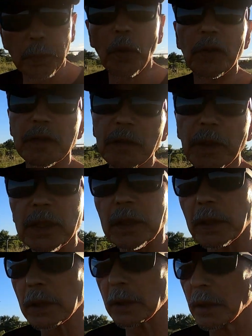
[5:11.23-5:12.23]

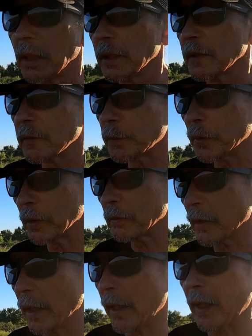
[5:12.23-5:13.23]
proximity
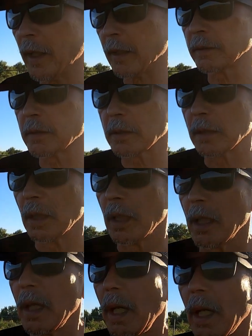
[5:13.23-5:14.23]
sprinkler head,
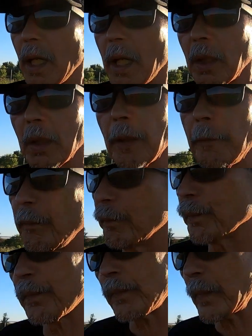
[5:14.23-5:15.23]
uh,
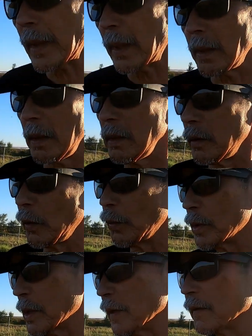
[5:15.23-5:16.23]
you know,
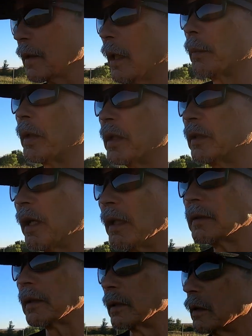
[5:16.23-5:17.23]
which is kind of a
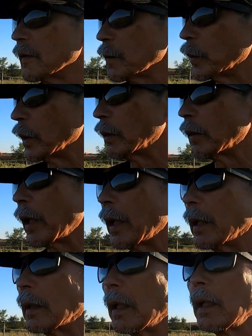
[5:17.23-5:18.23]
redundant sprinkler
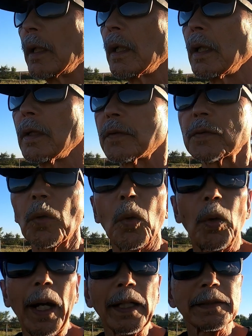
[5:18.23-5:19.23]
head.
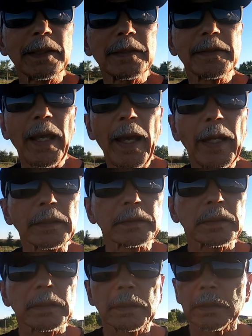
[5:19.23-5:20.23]
So I did that
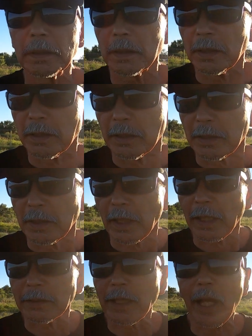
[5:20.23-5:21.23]

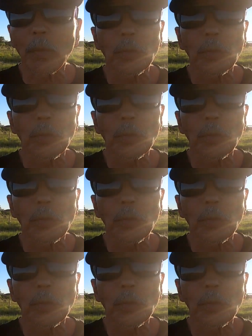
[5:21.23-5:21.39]
and that